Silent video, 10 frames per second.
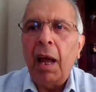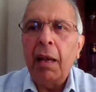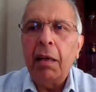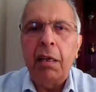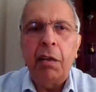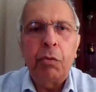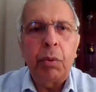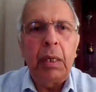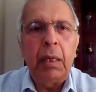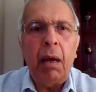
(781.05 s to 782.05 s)
And it is
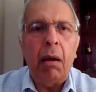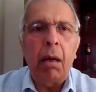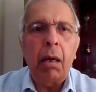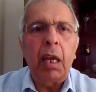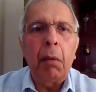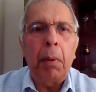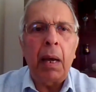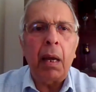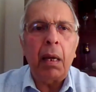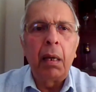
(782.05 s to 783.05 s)
really harking
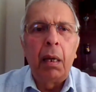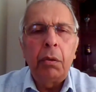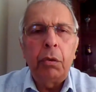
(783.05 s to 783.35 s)
back